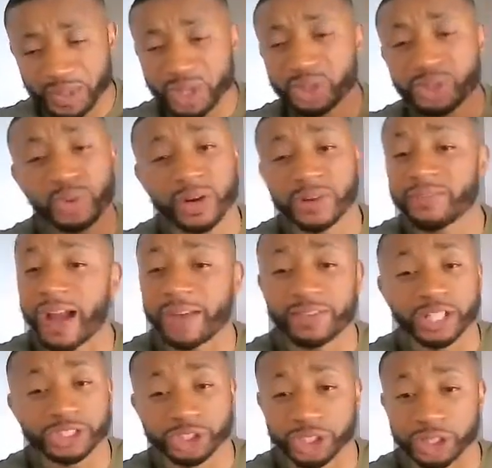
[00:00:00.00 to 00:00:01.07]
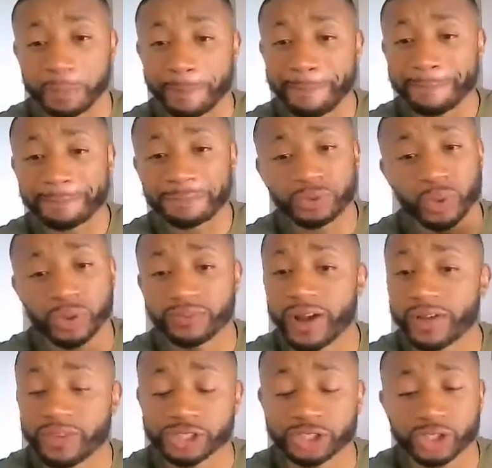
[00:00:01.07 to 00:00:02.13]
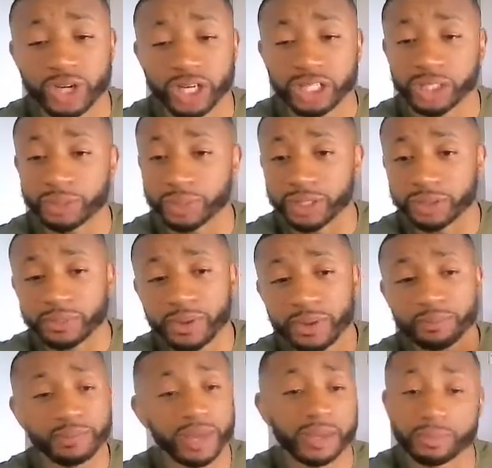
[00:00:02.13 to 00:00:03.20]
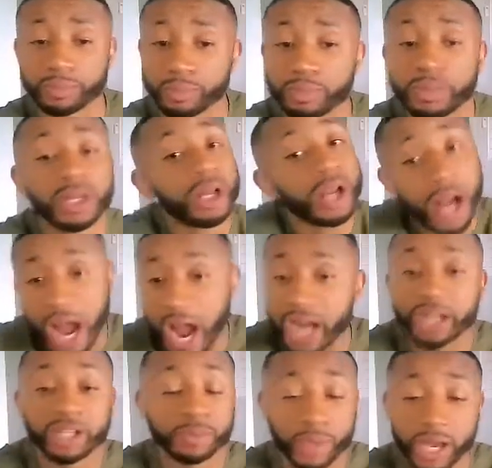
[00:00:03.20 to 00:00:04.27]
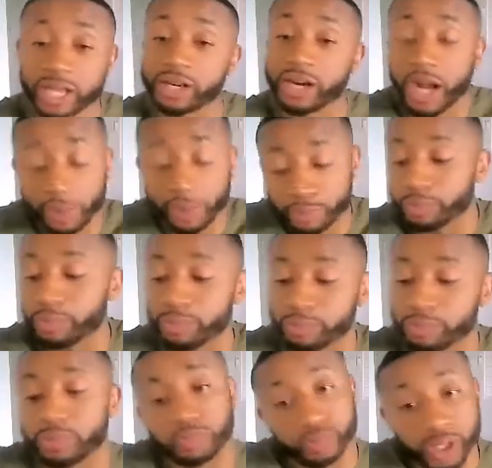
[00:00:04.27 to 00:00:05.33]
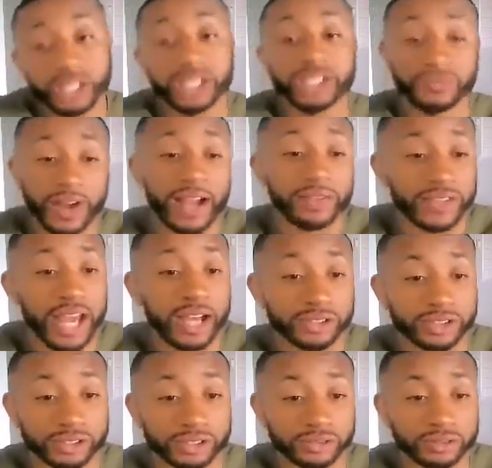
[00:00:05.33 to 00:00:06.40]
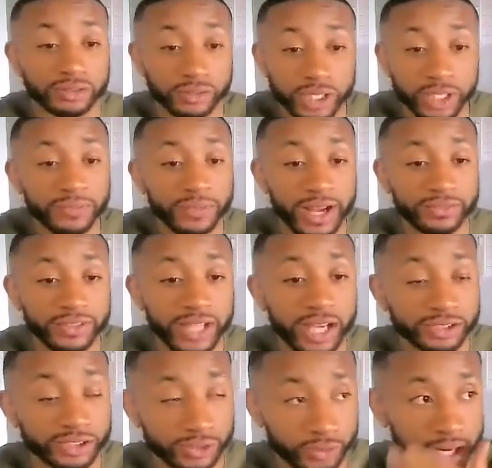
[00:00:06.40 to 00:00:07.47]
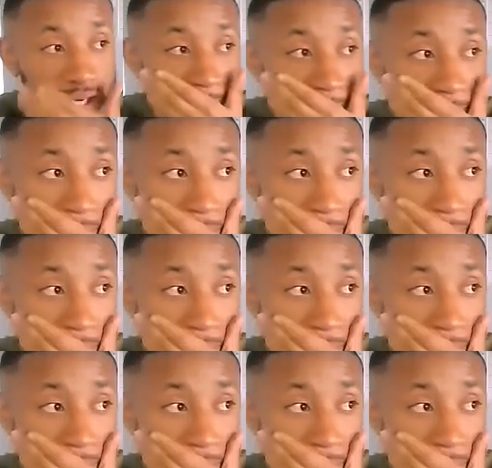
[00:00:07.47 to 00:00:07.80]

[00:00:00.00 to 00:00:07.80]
2,500 credit limit. Maybe higher the better. I'm really 5,000, right?